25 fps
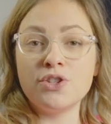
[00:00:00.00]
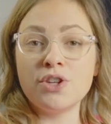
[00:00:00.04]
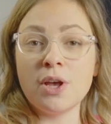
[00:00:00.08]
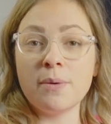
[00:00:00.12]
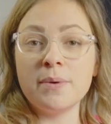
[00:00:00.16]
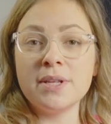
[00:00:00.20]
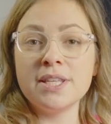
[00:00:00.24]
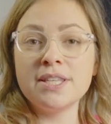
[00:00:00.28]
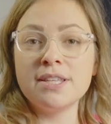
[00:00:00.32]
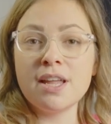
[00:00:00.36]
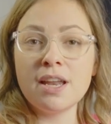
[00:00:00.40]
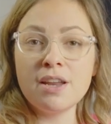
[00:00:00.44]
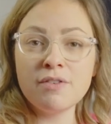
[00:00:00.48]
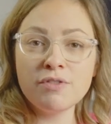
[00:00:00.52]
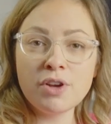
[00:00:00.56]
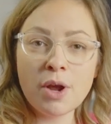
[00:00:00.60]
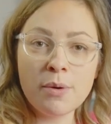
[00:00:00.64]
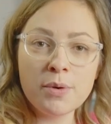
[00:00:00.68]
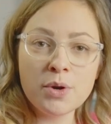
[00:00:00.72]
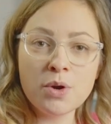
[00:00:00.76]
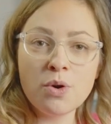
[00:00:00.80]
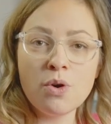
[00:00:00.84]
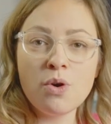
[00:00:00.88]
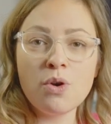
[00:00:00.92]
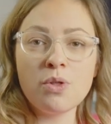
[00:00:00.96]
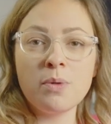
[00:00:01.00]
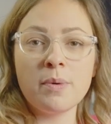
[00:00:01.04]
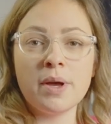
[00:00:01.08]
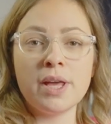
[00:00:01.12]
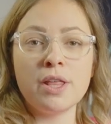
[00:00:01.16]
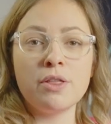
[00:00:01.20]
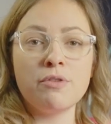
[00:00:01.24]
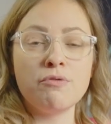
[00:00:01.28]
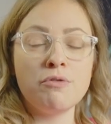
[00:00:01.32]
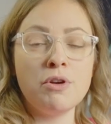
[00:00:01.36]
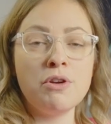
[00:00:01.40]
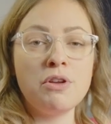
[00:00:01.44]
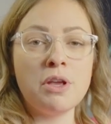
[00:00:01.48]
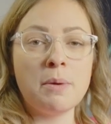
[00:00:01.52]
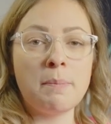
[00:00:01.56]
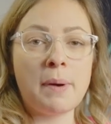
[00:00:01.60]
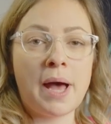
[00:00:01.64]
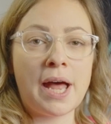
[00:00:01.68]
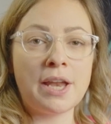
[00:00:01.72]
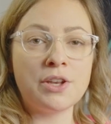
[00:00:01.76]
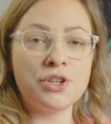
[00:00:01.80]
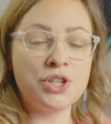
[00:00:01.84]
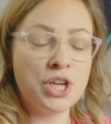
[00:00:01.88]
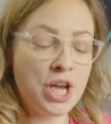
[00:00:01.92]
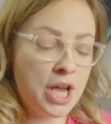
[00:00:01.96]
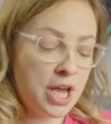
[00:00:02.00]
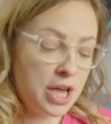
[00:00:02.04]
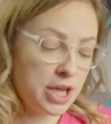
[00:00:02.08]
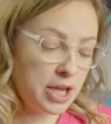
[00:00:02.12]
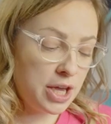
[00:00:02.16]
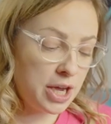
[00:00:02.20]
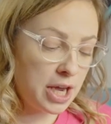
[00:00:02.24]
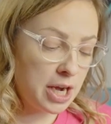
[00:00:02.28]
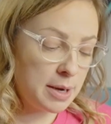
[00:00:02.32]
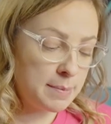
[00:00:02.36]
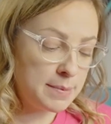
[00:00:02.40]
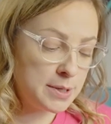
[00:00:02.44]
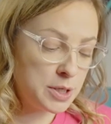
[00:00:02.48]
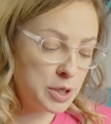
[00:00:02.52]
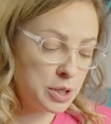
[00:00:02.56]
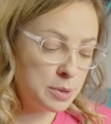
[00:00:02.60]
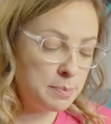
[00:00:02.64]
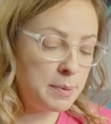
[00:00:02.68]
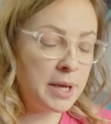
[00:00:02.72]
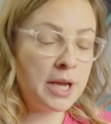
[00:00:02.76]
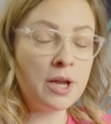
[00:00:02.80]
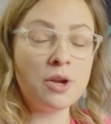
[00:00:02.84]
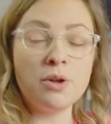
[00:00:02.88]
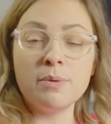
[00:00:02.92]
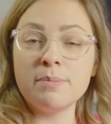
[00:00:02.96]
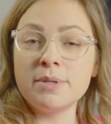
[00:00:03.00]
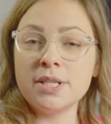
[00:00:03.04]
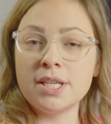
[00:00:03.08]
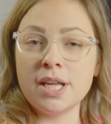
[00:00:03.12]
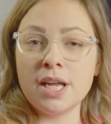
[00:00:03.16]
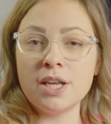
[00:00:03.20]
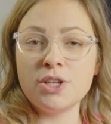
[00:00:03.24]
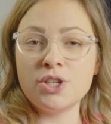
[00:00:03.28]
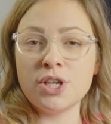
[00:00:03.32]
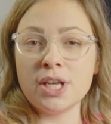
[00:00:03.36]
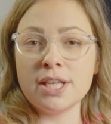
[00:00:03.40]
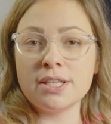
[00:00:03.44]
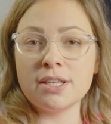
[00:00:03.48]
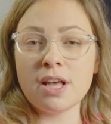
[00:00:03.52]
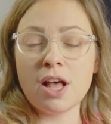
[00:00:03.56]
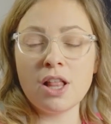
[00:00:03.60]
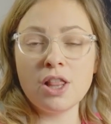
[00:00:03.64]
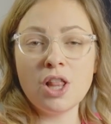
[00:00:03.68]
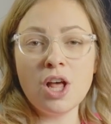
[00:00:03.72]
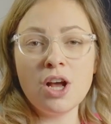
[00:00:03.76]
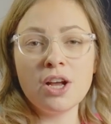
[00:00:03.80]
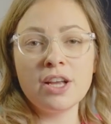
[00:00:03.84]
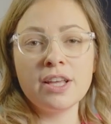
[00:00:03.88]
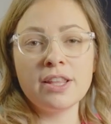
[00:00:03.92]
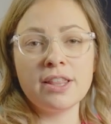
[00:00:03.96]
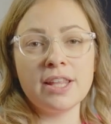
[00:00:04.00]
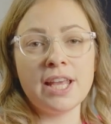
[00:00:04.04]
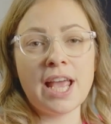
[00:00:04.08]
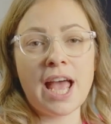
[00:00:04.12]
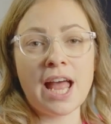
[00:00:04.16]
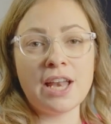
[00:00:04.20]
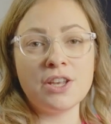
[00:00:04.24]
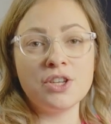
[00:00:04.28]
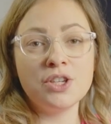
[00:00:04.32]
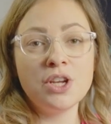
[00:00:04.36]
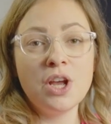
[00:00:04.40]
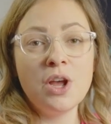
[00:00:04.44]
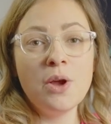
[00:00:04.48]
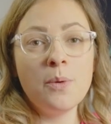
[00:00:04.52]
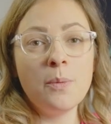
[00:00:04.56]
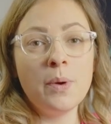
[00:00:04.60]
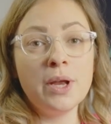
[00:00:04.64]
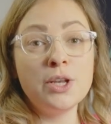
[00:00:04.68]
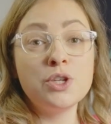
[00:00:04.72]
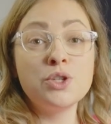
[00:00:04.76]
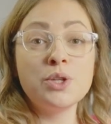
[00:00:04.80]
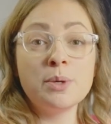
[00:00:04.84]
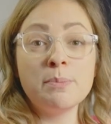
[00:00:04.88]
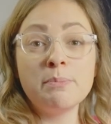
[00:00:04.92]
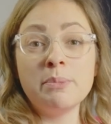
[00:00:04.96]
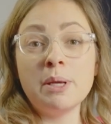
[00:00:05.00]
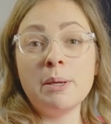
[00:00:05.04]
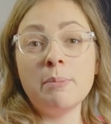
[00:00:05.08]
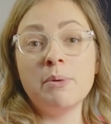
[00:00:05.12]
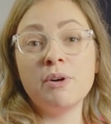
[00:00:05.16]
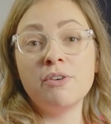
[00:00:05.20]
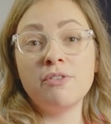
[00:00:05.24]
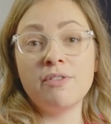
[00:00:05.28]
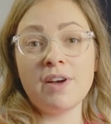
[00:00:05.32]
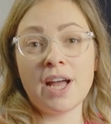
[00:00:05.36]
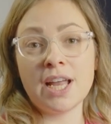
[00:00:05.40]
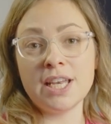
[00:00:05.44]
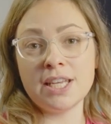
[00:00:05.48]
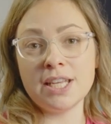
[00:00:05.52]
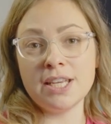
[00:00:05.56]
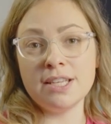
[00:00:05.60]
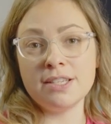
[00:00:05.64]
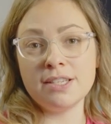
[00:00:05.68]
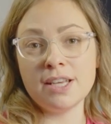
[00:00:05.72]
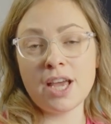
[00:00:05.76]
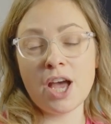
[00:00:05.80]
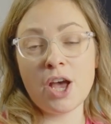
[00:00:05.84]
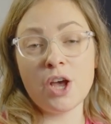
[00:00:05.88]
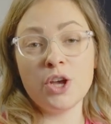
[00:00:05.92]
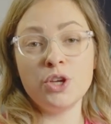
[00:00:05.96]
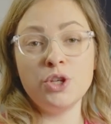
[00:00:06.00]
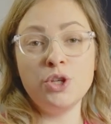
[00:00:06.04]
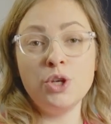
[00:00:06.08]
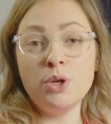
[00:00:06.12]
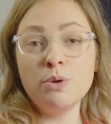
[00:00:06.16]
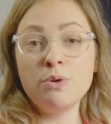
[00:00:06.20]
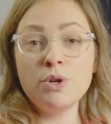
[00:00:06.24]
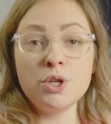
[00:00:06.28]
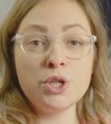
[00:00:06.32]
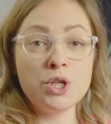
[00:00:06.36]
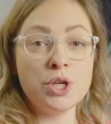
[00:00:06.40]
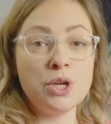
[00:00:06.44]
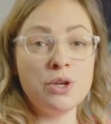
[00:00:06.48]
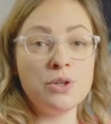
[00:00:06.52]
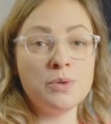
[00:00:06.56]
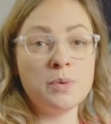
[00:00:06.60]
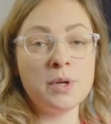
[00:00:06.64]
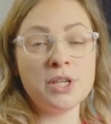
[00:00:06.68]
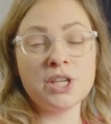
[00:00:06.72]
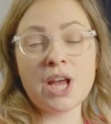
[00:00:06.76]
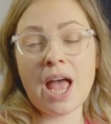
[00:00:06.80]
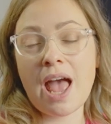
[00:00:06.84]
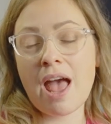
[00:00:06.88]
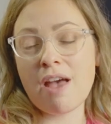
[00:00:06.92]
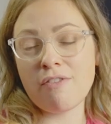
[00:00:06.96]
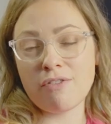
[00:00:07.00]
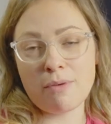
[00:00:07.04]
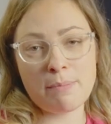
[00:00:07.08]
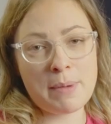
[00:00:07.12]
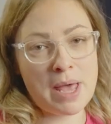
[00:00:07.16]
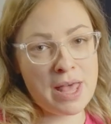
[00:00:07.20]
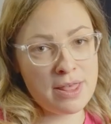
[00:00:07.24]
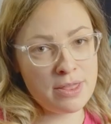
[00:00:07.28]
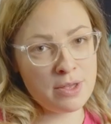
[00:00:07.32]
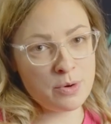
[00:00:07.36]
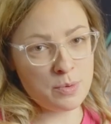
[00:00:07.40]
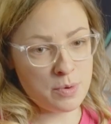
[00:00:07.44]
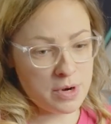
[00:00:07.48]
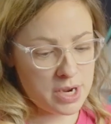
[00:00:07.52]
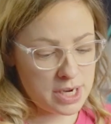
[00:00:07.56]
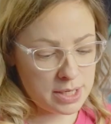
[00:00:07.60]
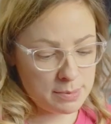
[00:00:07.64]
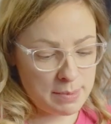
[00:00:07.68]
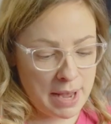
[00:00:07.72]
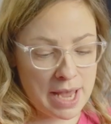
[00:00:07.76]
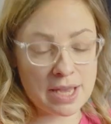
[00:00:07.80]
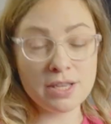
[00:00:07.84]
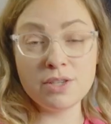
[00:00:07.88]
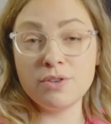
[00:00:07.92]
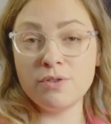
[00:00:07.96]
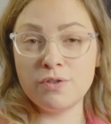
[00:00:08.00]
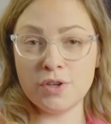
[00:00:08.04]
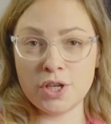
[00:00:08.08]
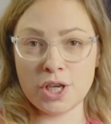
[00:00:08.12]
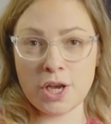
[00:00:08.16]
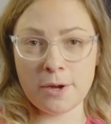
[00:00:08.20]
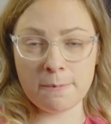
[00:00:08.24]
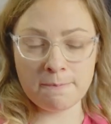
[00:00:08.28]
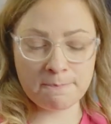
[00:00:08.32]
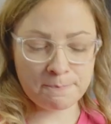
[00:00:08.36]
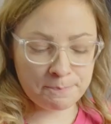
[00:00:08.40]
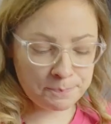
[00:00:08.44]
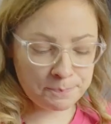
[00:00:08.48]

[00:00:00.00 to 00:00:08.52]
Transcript: So instead of going all the way through your badge, you're going to be just picking up stitches along the edge, which some people find easier. You can choose whichever method works best for you.